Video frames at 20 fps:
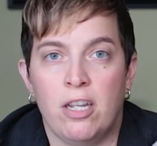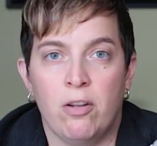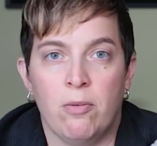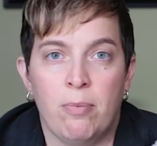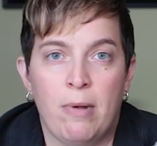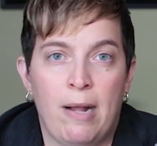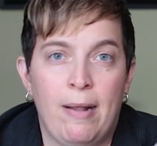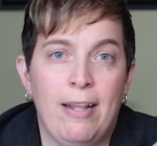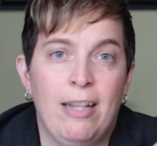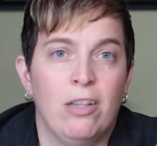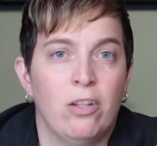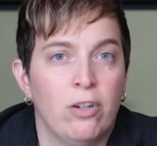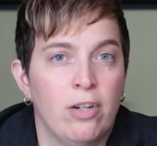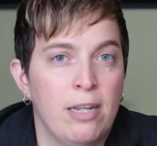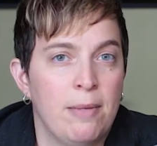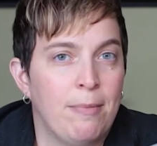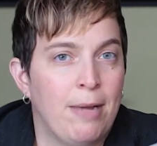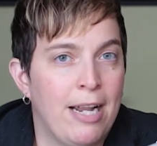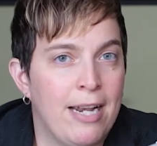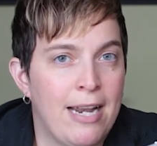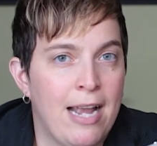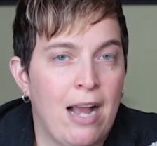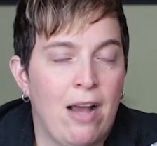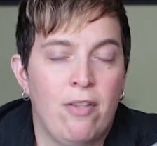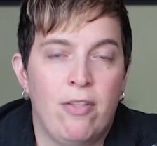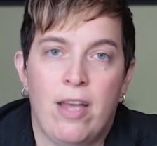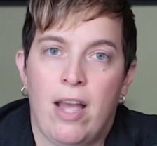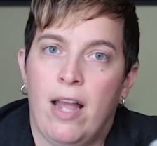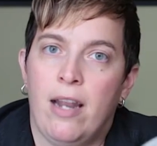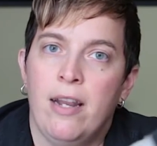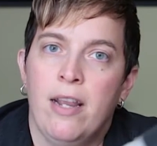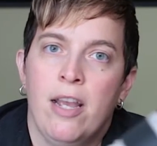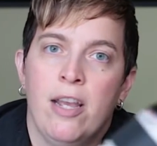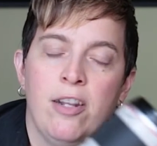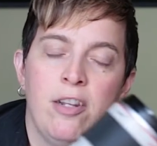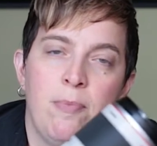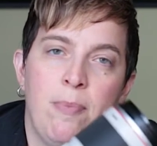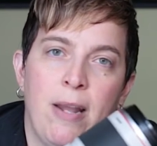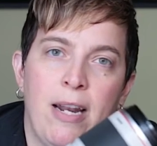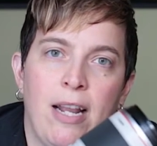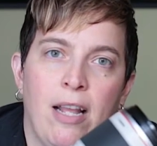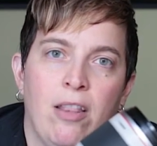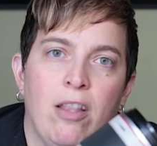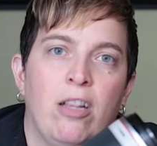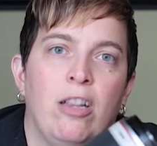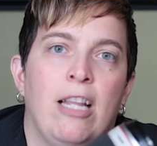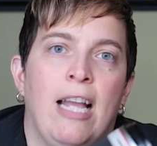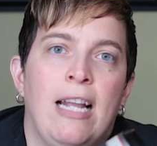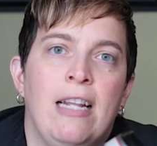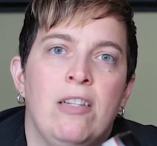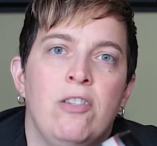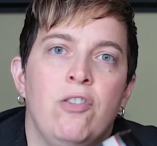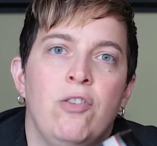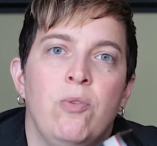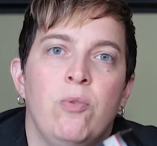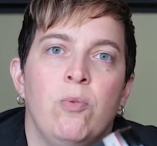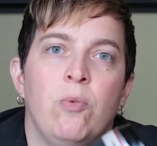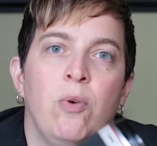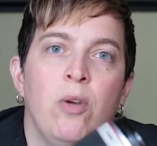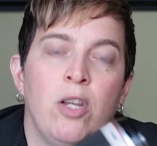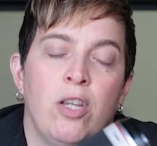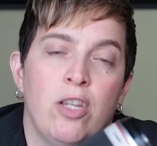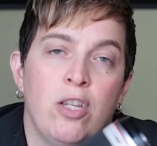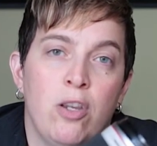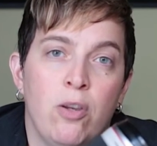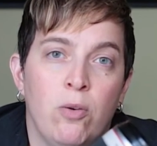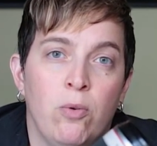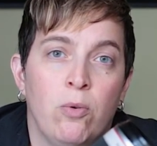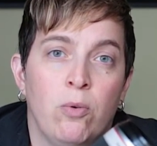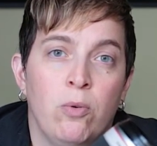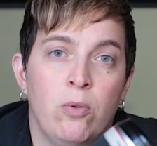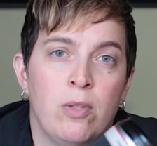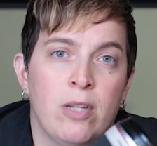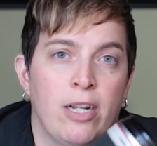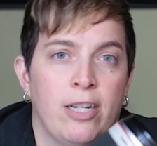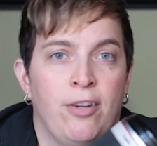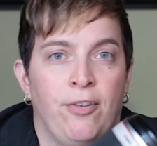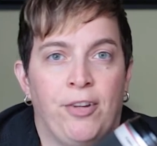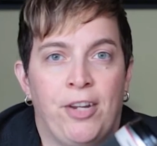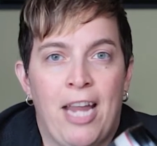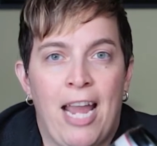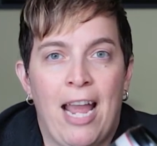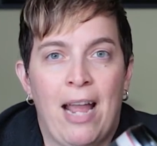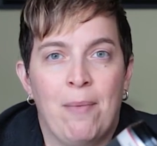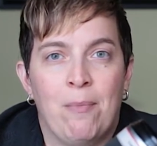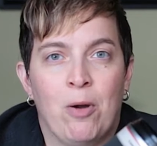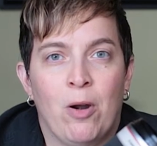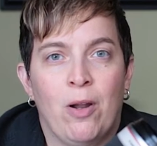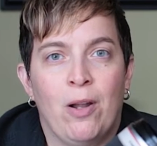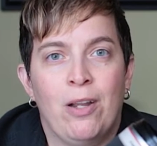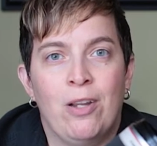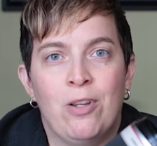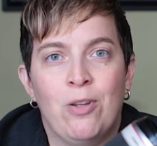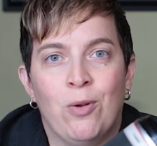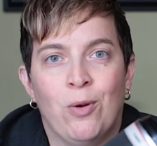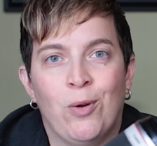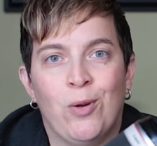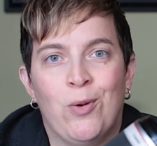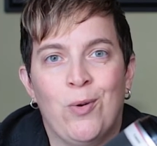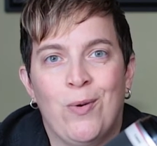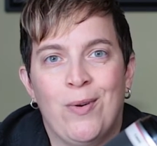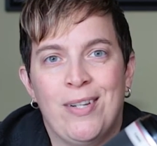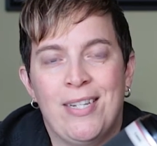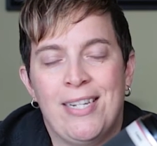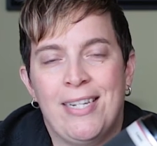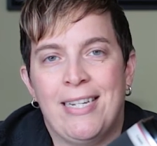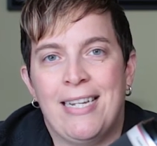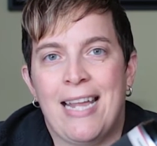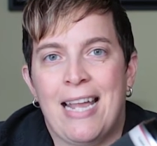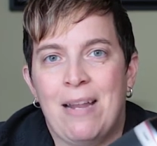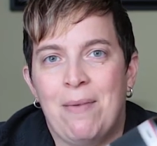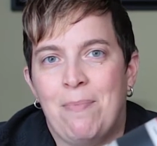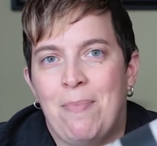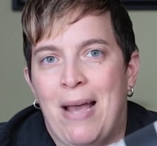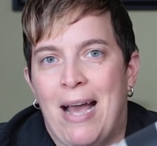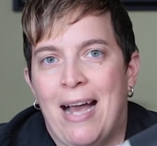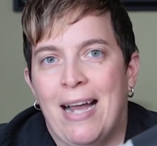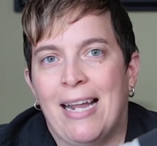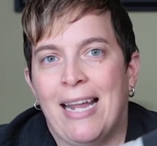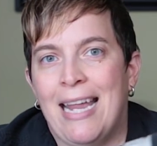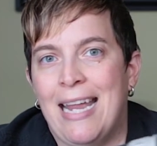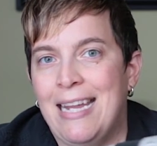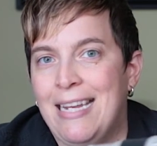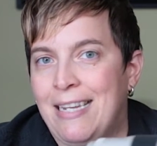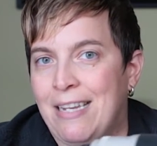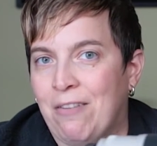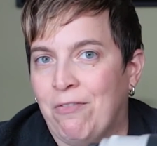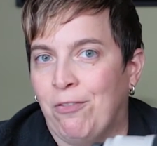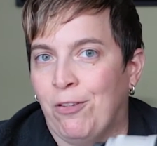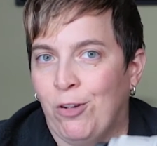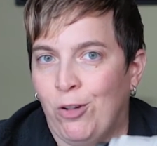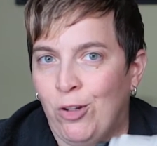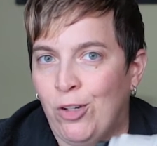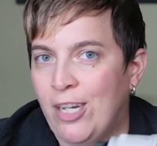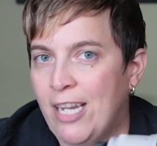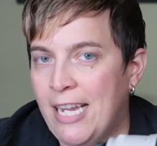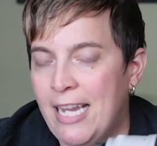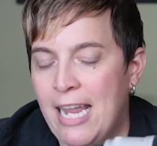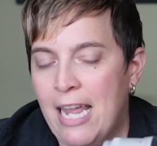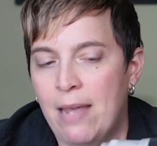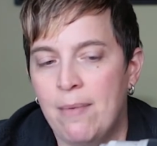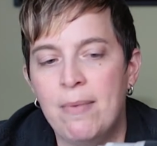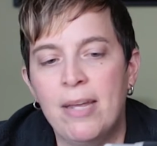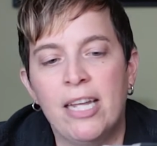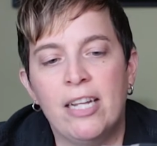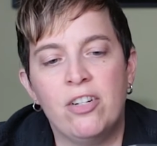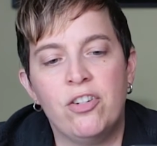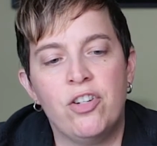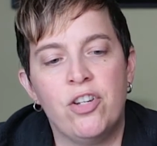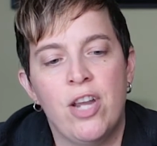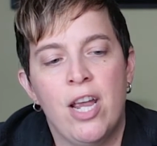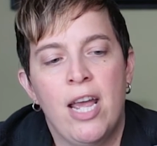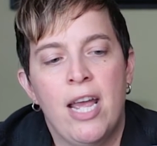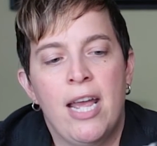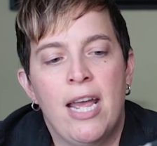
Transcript: You're probably learning by now that depending on the lens you use on your camera, you're going to get back a different looking image.